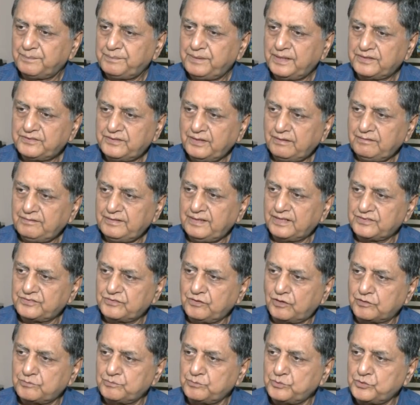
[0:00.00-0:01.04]
PSLV has
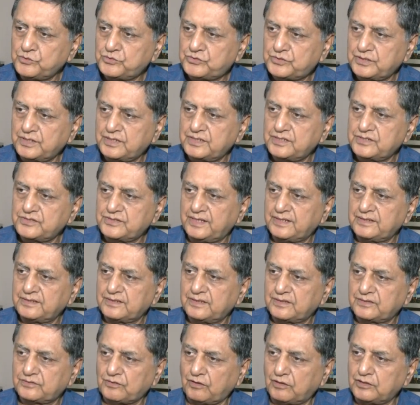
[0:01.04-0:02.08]
got boosters
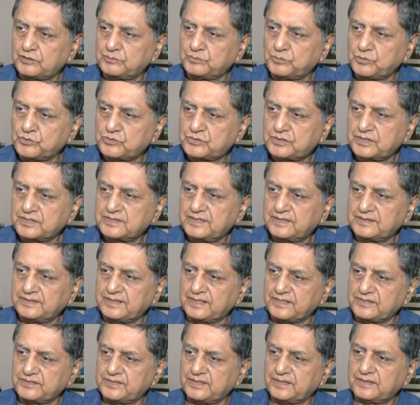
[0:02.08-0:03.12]
and solid boosters, and
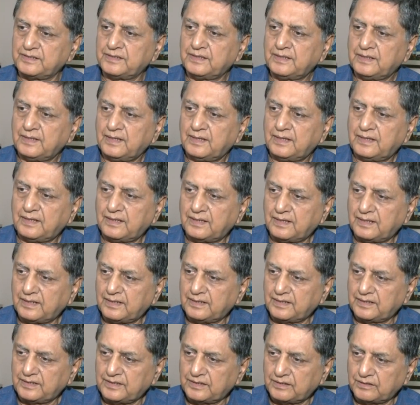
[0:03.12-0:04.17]
there is a,
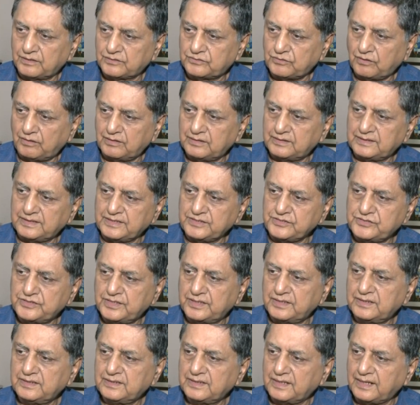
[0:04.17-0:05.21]
uh, a solid
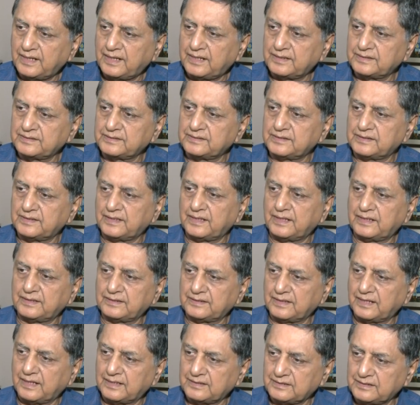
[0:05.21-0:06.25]
engine and, uh,
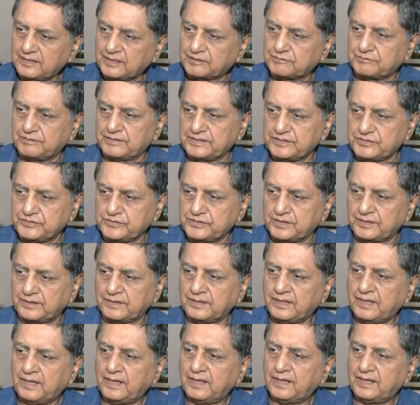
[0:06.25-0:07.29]
and and liquid
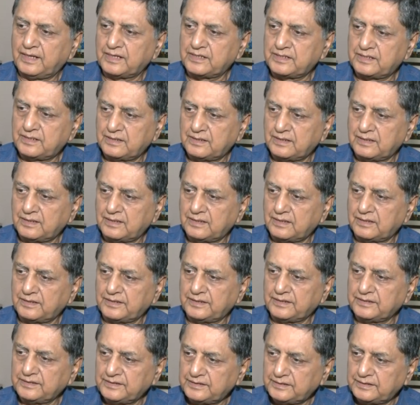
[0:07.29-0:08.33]
engine. It,
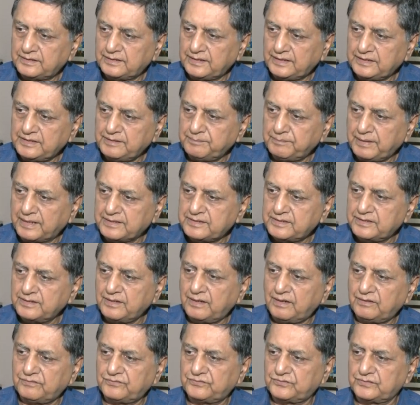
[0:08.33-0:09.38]
uh, in in the matter
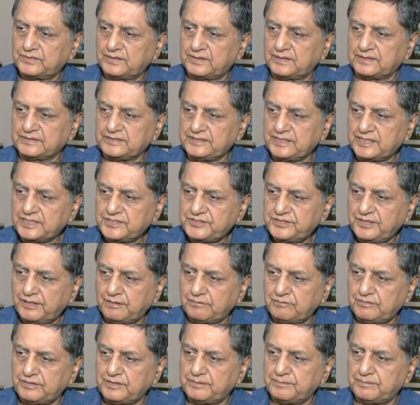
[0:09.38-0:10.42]
of uh,
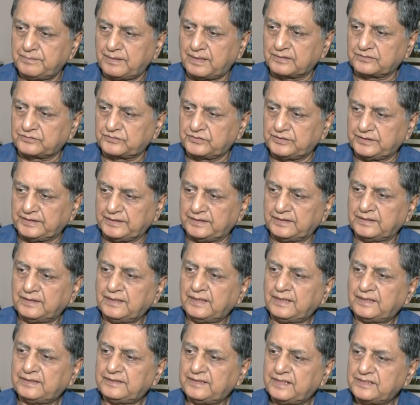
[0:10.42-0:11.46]
GSLV Mark III,
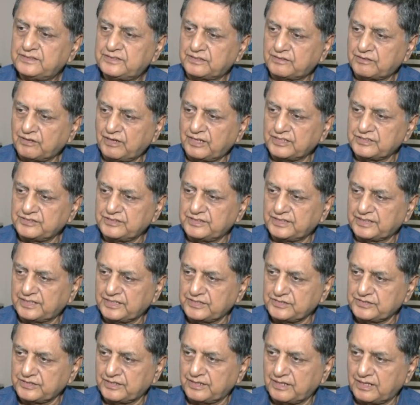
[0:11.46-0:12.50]
there is a cryogenic
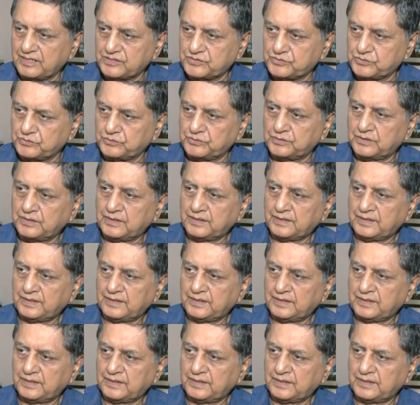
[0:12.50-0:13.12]
engine also.